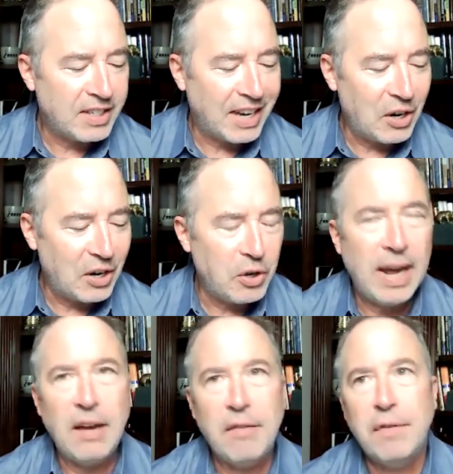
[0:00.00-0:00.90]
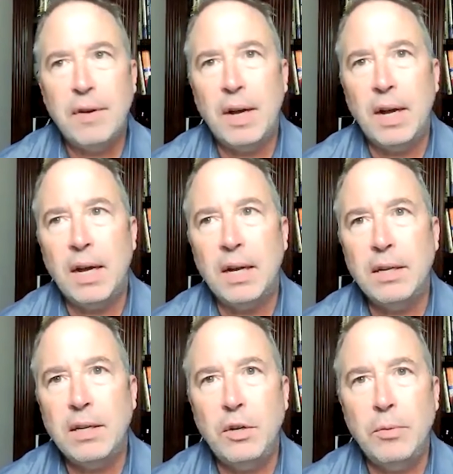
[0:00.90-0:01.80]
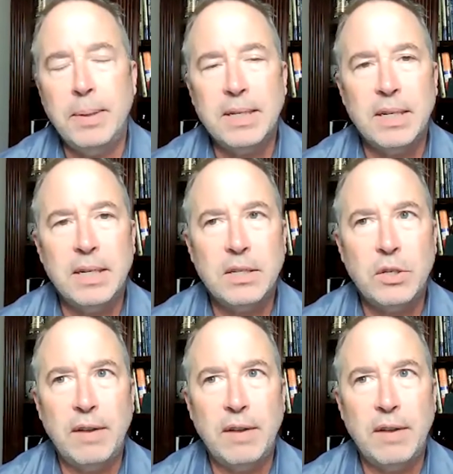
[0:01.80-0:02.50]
I know you have, you do business,